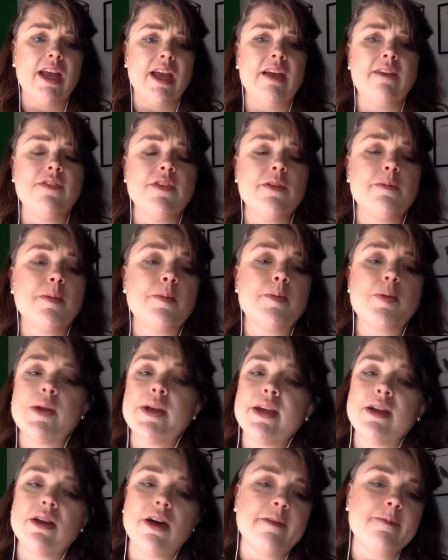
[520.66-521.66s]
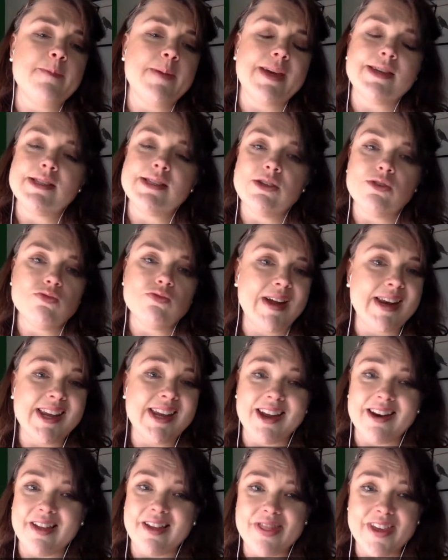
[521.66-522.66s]
if you've been putting it off because you're
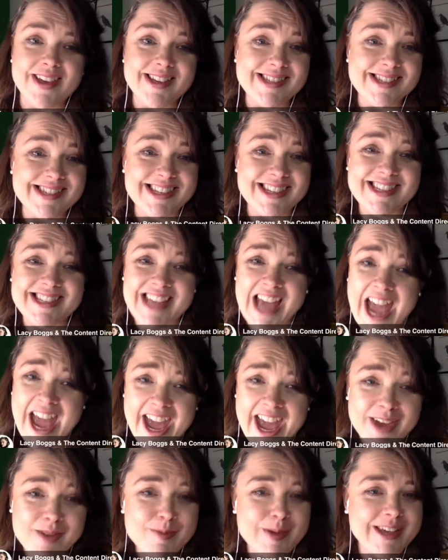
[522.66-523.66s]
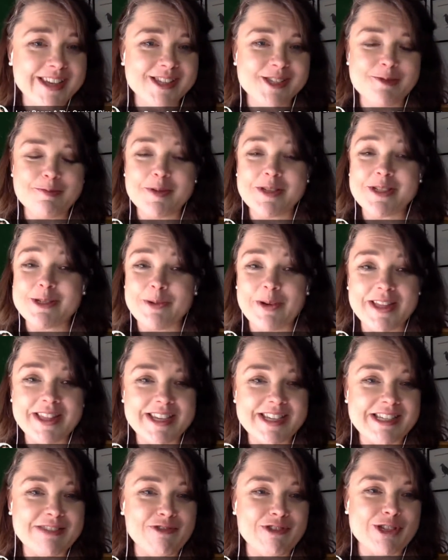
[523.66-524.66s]
running out of things to say because you've been doing
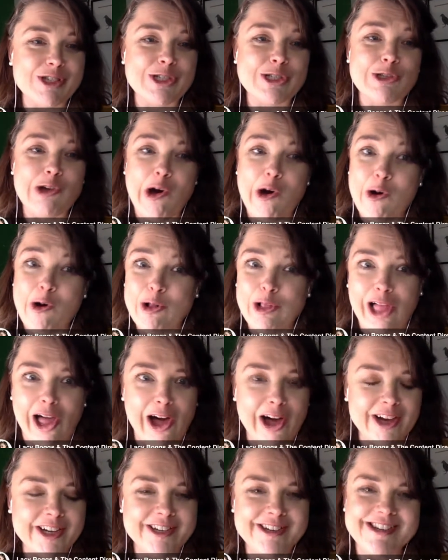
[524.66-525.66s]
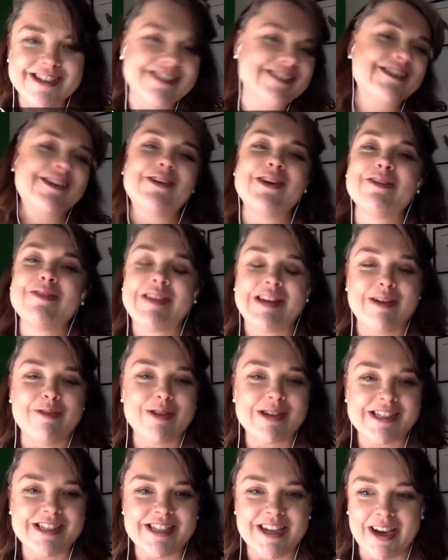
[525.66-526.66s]
this for so long, you just don't even know
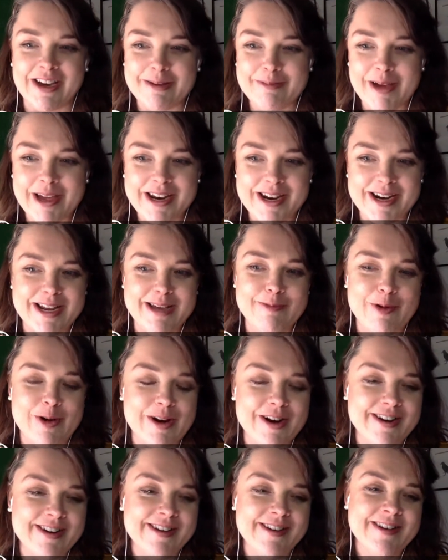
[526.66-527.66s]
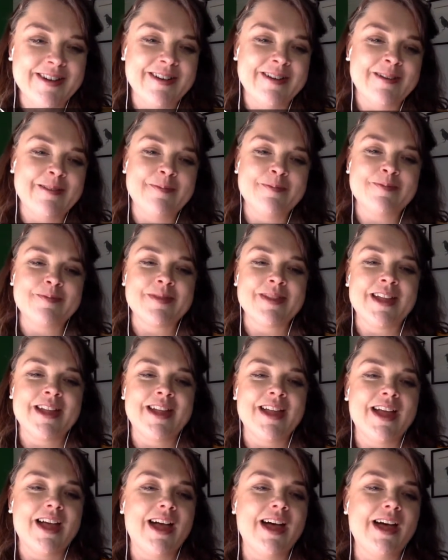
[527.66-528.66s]
what to talk about anymore.
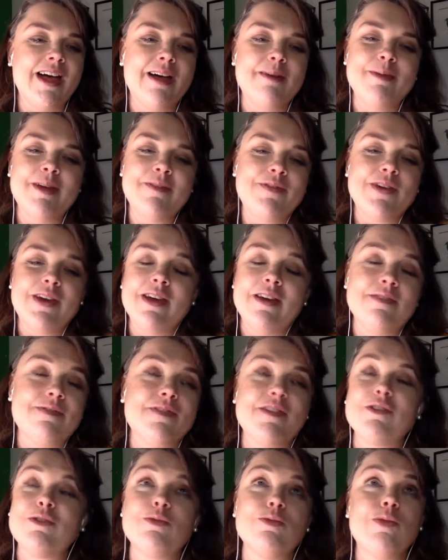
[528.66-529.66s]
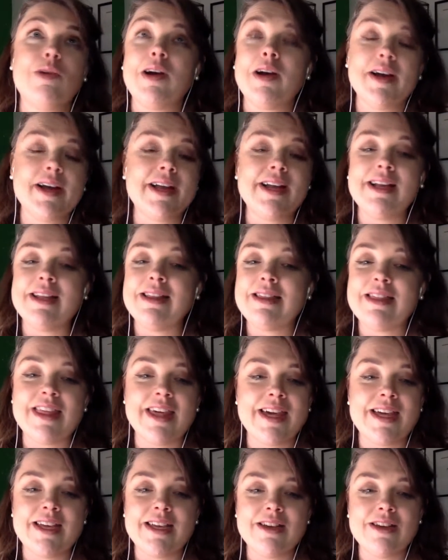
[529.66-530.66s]
If you're worried
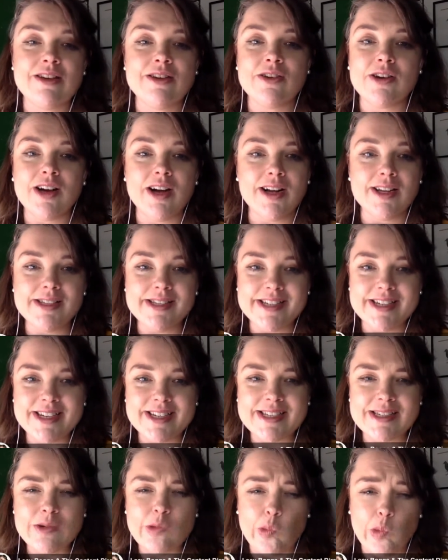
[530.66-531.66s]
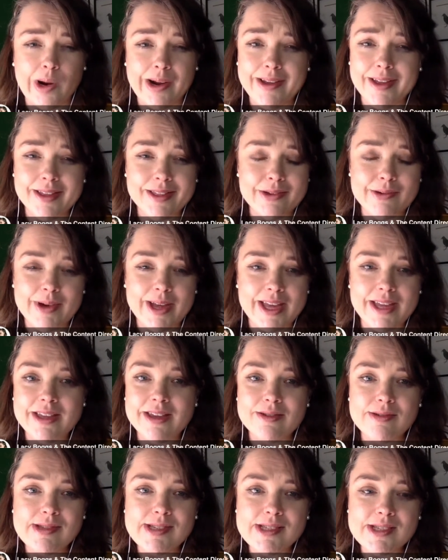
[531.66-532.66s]
that your content isn't working the way it
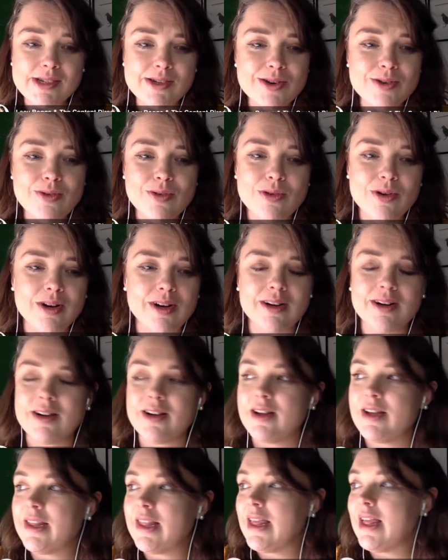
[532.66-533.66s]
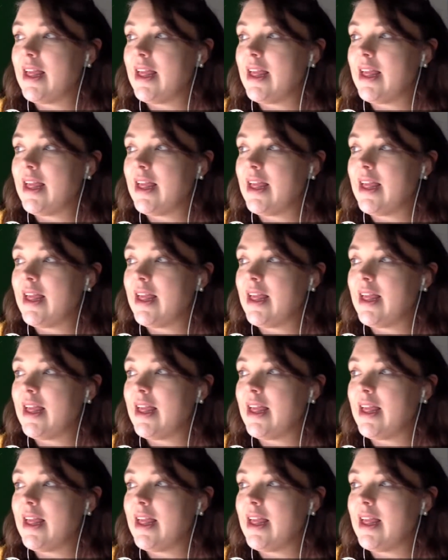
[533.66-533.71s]
used to, or